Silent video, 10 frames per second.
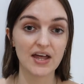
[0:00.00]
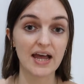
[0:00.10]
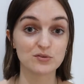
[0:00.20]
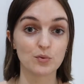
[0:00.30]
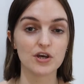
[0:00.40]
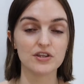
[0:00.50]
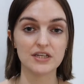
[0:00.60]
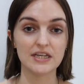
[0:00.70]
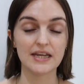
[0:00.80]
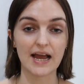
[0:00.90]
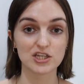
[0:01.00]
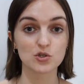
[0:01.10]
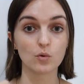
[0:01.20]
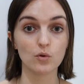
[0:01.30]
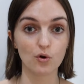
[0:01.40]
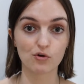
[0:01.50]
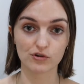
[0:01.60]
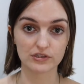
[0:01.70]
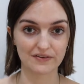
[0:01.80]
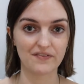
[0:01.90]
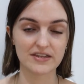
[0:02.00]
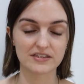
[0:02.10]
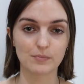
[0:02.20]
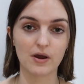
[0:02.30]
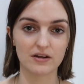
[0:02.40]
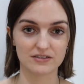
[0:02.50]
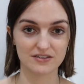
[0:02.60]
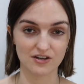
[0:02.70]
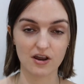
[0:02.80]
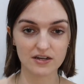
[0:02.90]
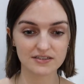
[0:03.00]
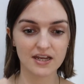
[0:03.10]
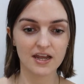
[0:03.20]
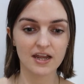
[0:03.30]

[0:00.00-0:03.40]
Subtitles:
That is where the actual oral defense part starts.